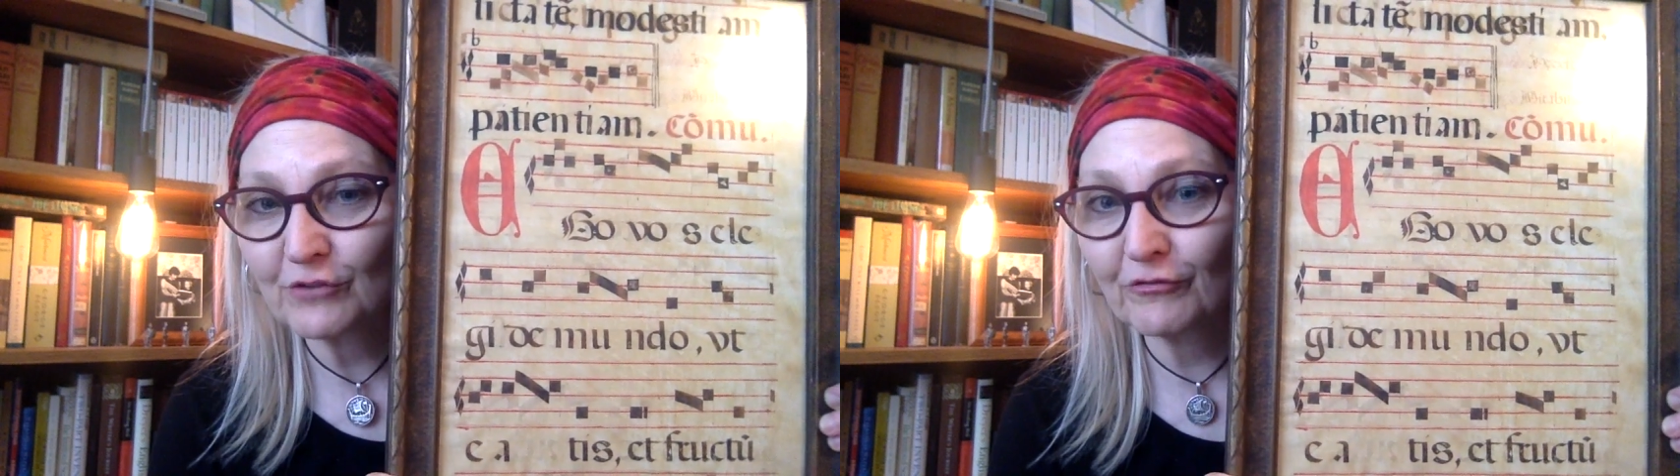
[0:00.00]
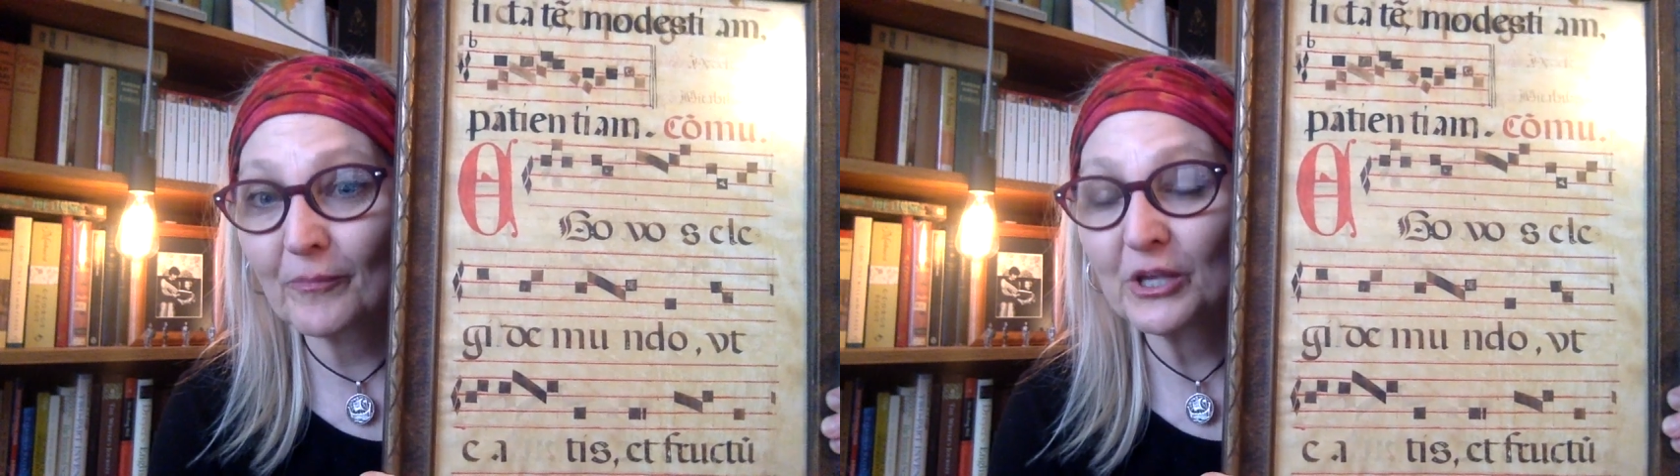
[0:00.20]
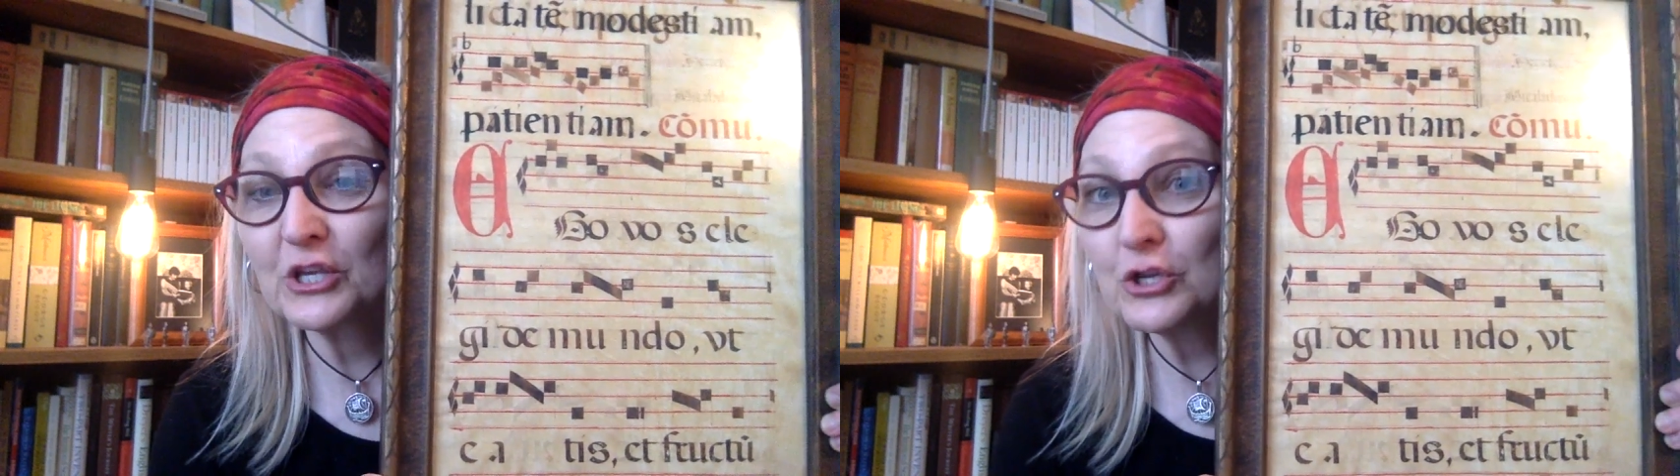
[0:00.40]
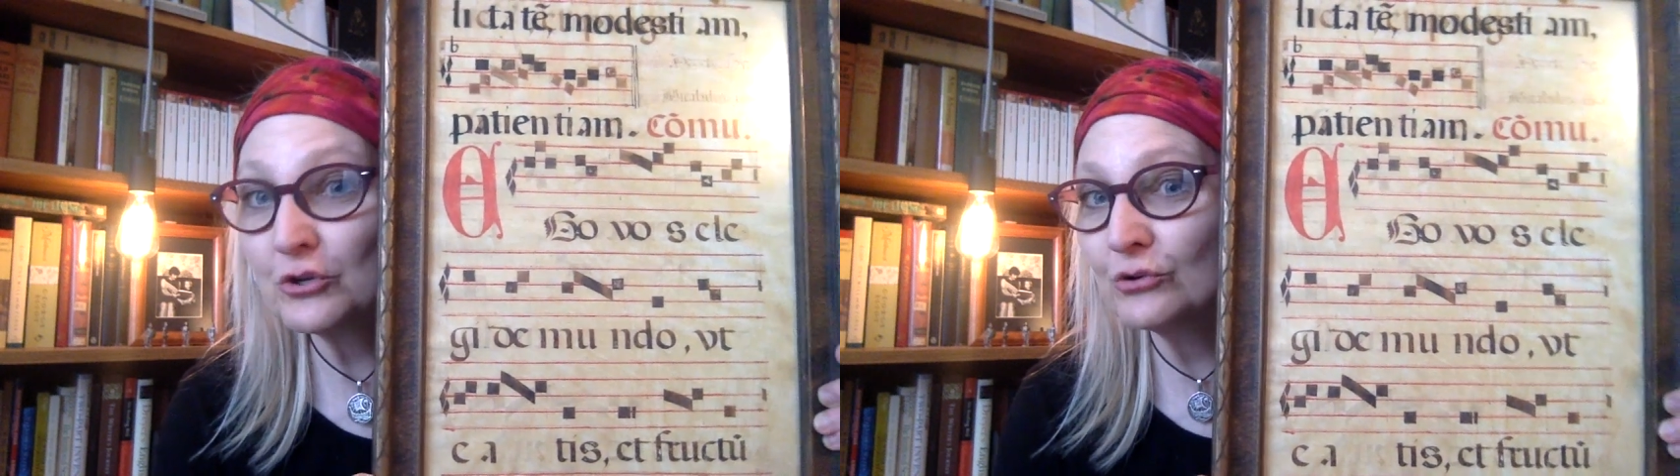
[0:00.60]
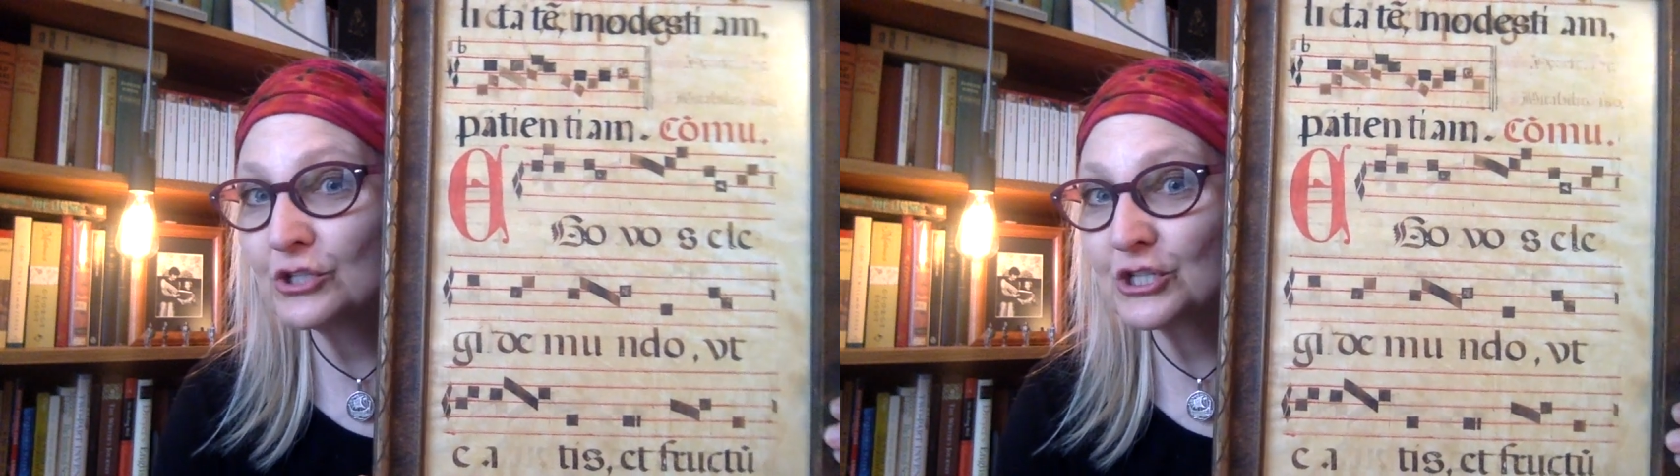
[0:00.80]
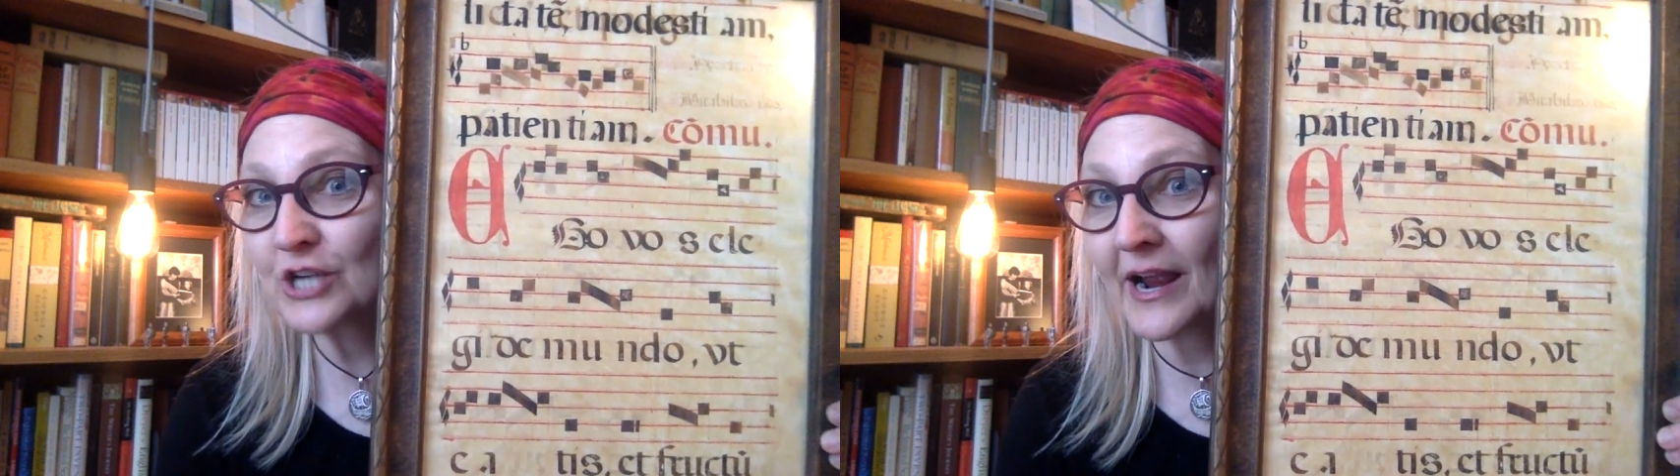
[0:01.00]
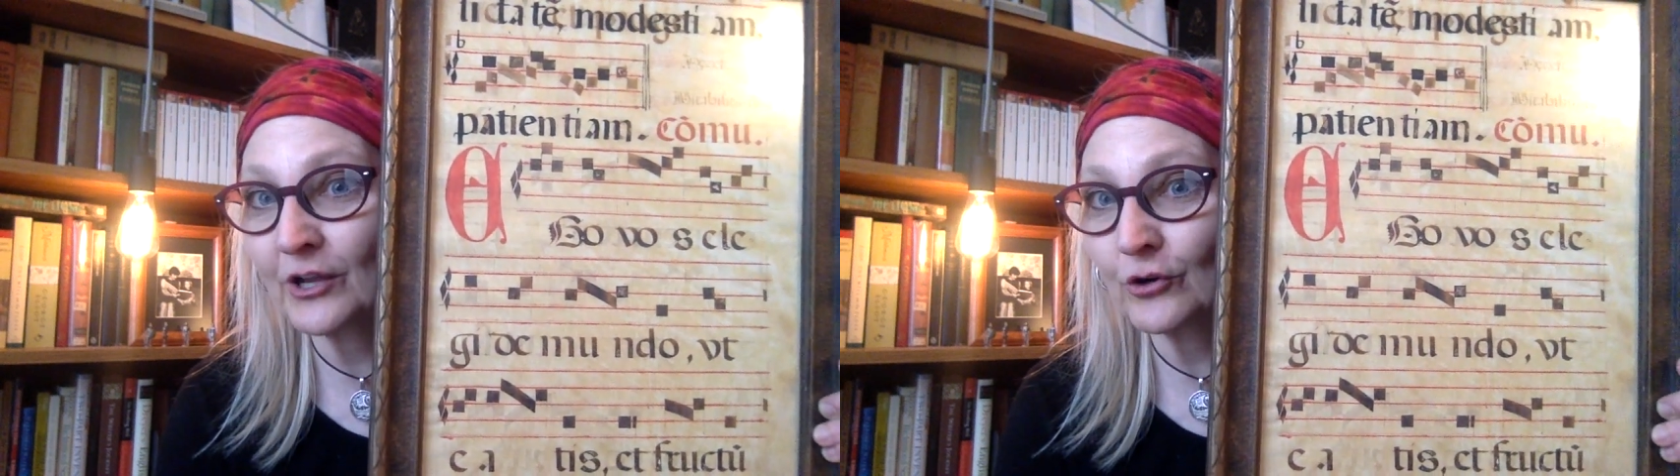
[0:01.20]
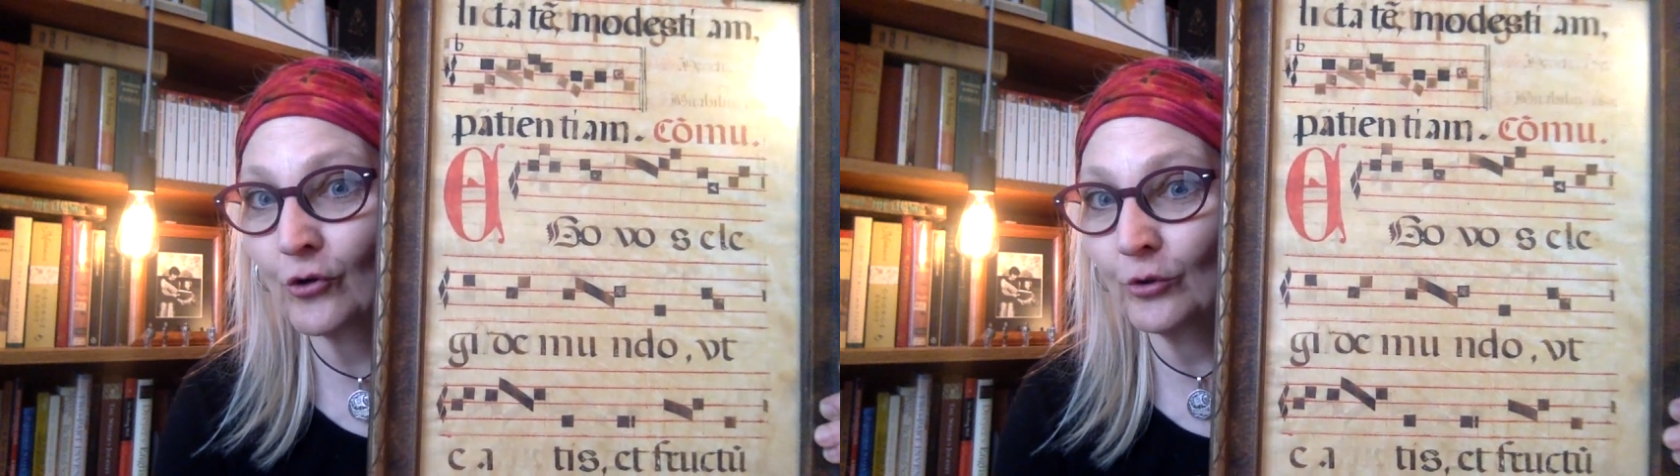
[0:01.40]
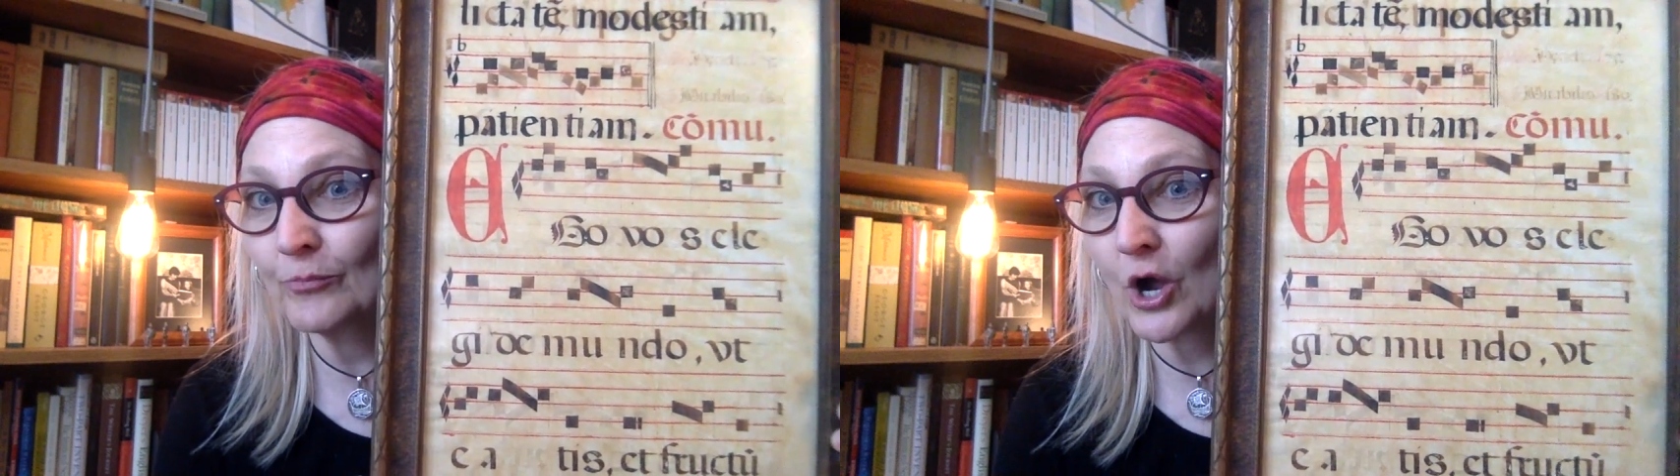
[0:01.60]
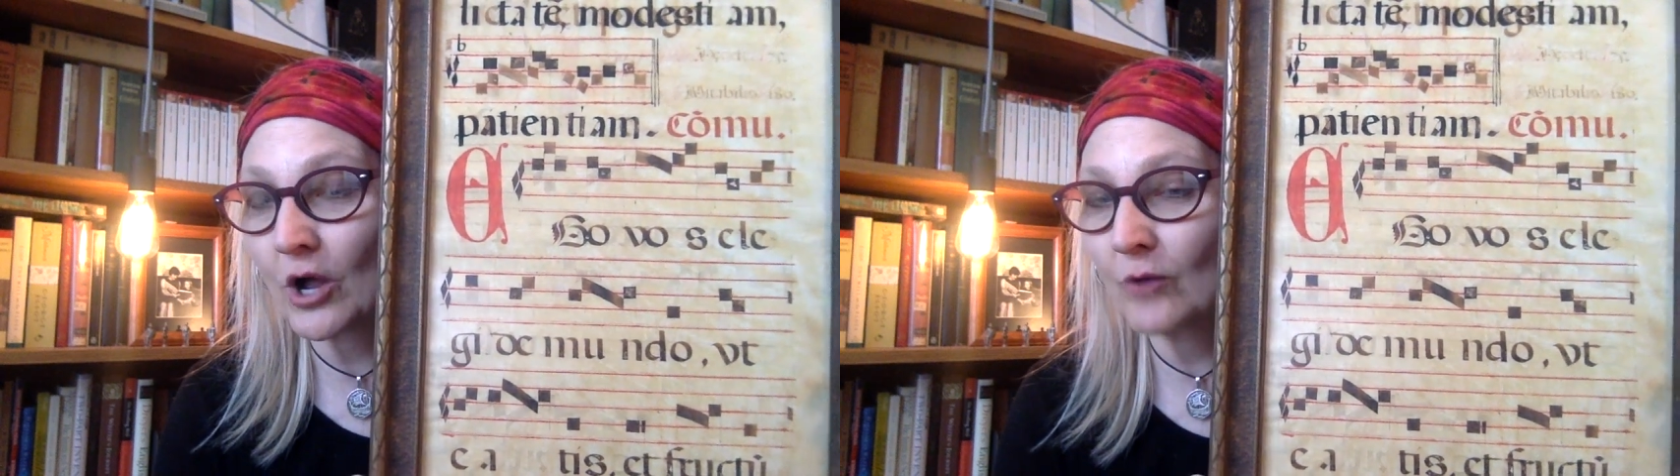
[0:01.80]
from a huge, giant old
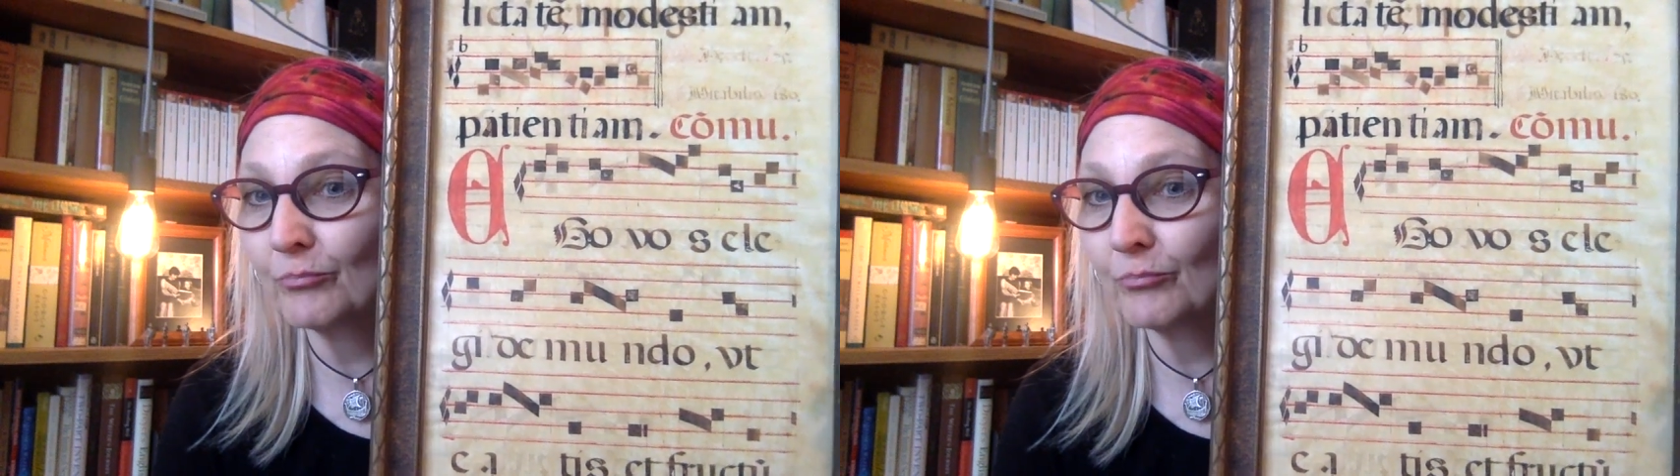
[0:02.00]
book,